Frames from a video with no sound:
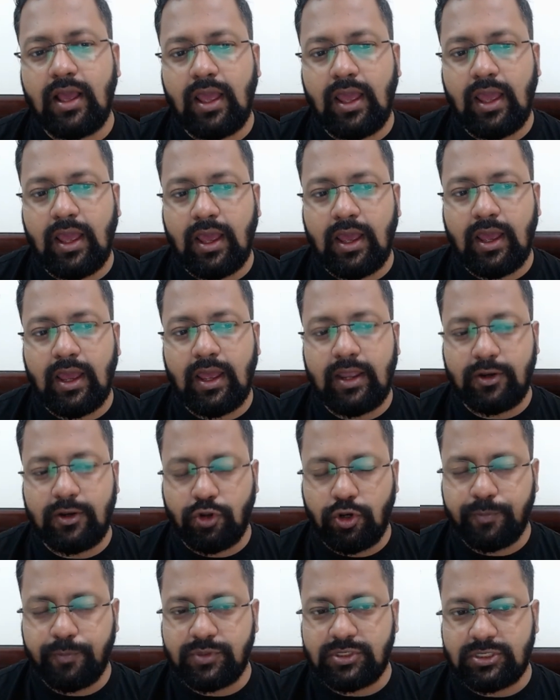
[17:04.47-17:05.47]
and
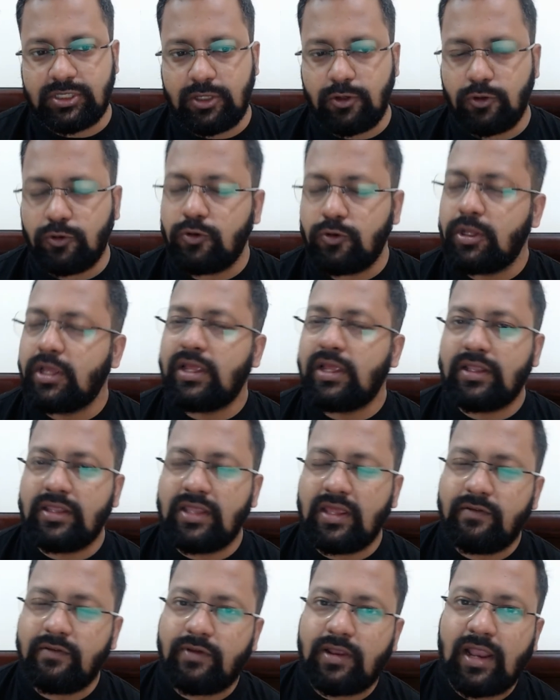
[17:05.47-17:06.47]
group 0,
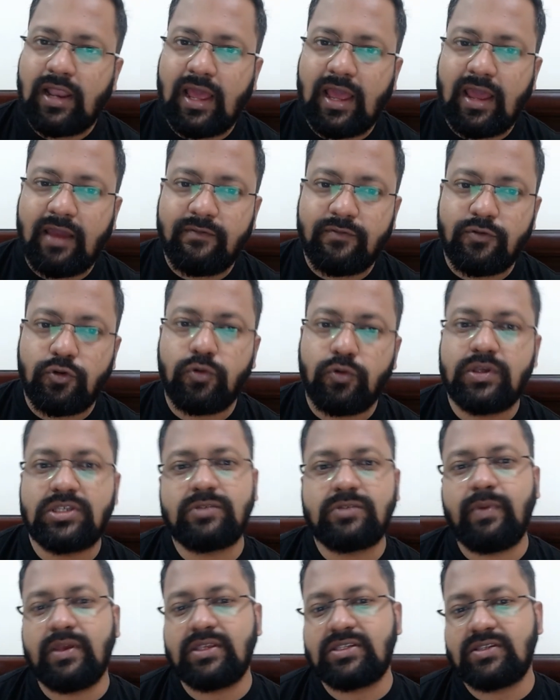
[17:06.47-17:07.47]
they will have no
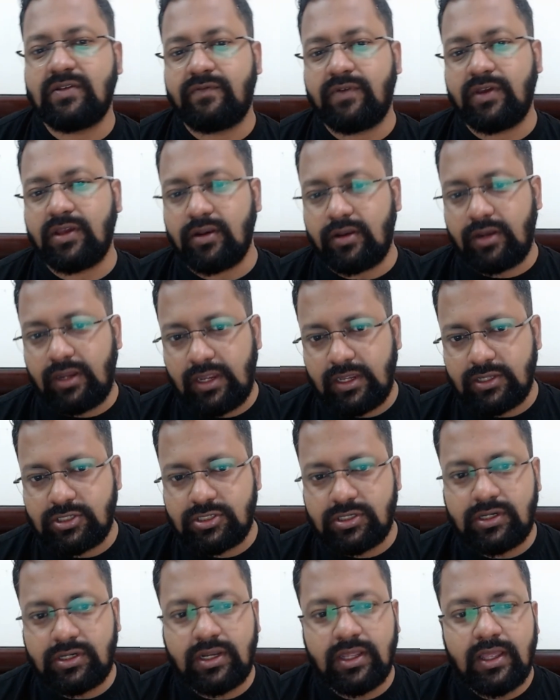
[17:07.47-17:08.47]
specific
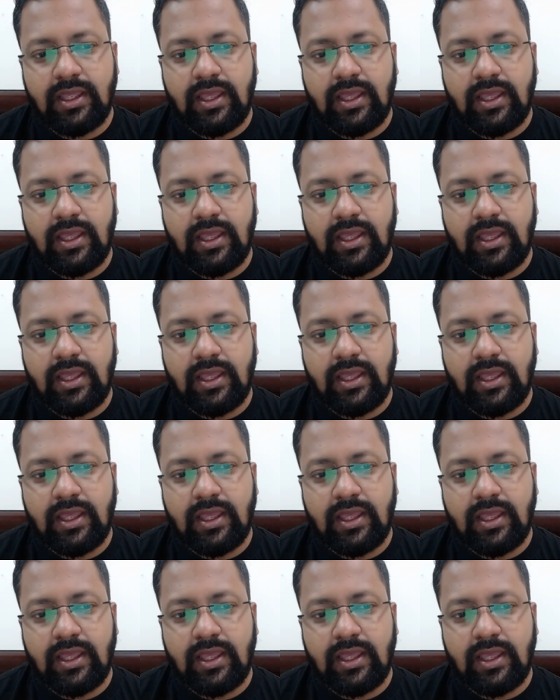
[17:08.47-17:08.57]
reagent,